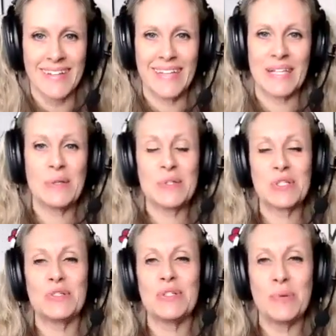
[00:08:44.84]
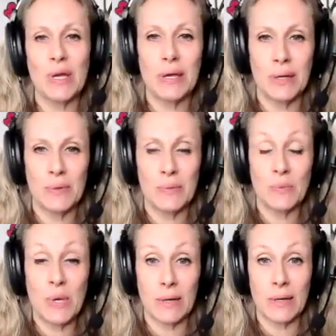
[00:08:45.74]
you should do it
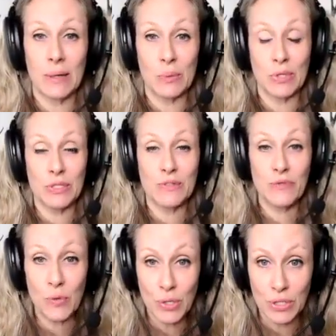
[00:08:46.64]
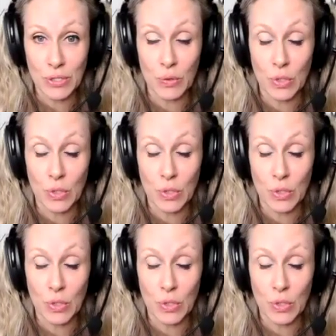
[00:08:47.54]
where it works for you.